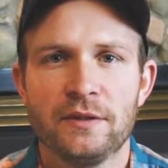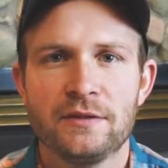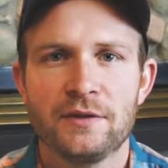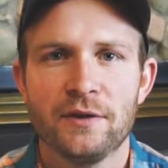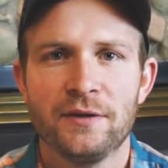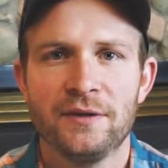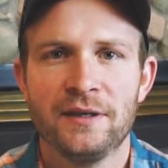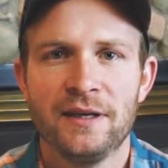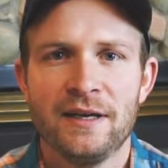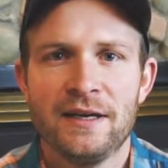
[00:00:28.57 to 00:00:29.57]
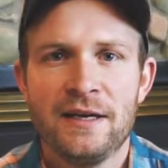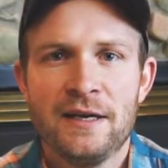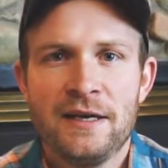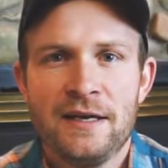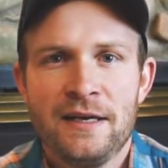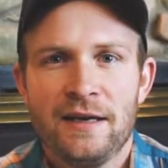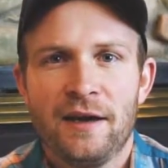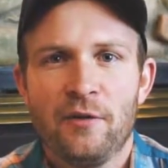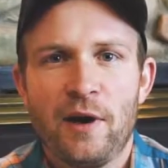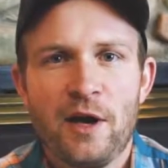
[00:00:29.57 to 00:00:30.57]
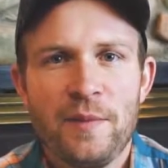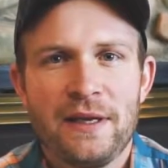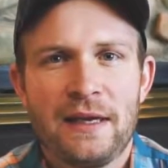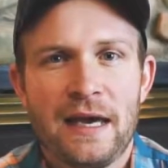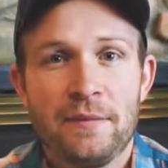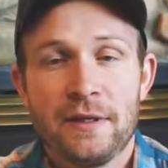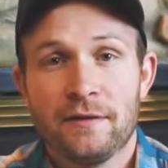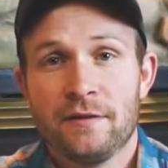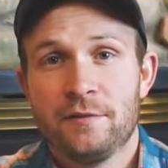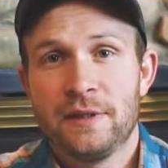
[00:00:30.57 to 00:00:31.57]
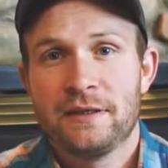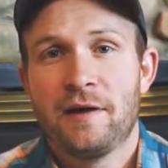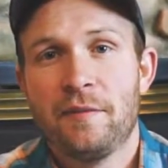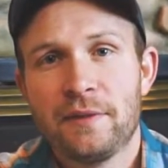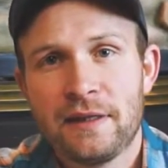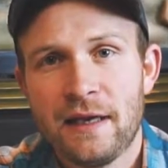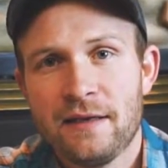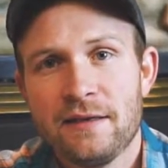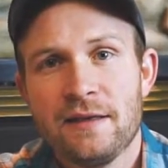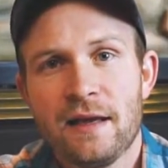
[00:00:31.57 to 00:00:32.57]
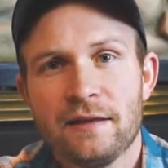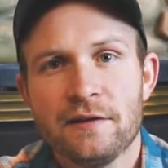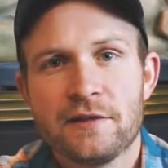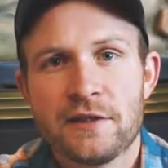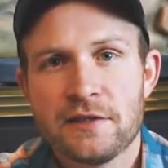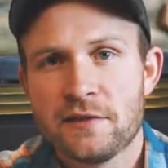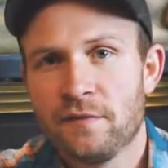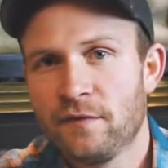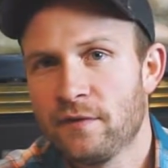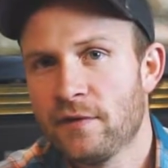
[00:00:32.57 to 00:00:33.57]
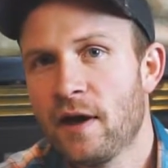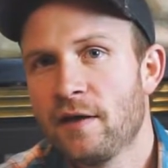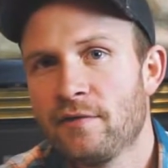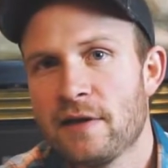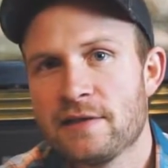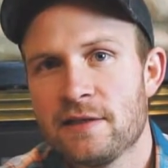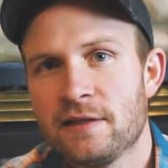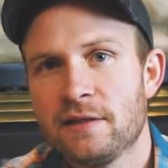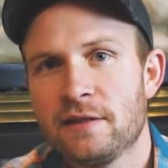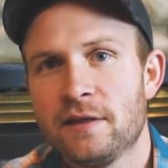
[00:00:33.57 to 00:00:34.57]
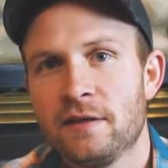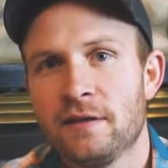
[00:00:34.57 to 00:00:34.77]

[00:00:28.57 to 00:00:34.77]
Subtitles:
So Wyoming can be a little bit complicated, and their system for non-resident